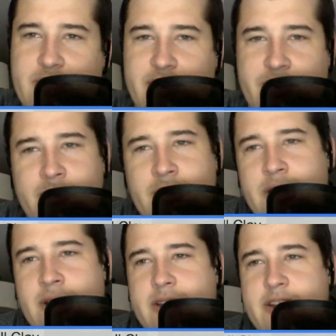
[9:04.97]
so
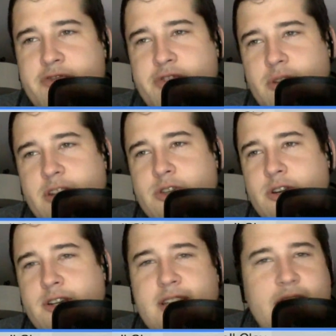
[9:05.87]
tough to really
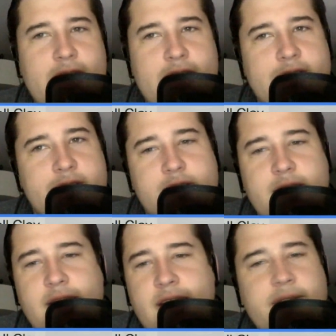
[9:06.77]
trust any Angels
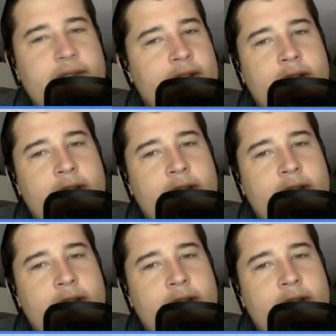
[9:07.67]
tonight.